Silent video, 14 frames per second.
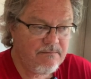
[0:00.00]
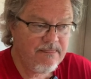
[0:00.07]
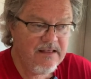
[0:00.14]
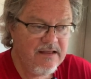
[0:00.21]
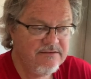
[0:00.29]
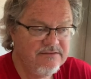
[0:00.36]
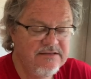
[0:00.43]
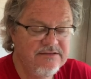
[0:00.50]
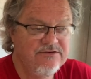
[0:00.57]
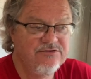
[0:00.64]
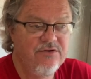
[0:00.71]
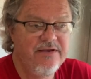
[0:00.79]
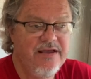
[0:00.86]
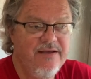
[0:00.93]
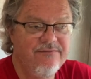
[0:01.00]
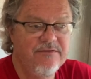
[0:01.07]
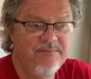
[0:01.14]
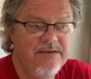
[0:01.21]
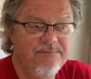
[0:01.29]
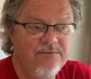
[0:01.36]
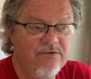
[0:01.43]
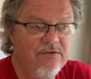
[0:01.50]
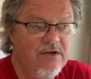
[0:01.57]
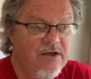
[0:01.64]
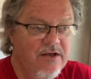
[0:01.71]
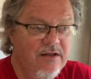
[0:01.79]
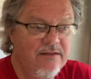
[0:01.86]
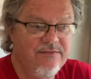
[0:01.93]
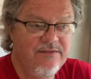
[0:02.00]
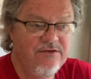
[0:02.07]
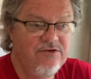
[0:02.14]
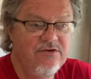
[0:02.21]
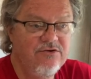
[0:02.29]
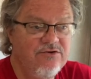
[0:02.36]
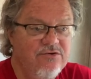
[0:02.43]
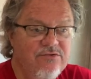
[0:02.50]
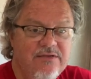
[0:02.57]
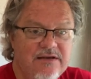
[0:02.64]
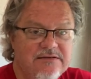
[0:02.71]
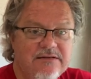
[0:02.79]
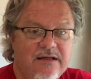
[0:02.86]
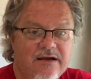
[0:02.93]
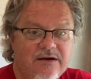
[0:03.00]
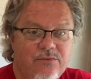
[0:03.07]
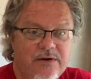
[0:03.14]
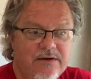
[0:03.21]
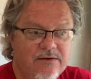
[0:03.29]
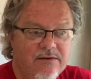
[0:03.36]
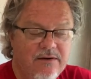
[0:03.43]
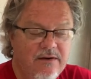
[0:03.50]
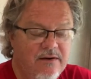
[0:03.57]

And since there's only half the people, you can do things a lot quicker.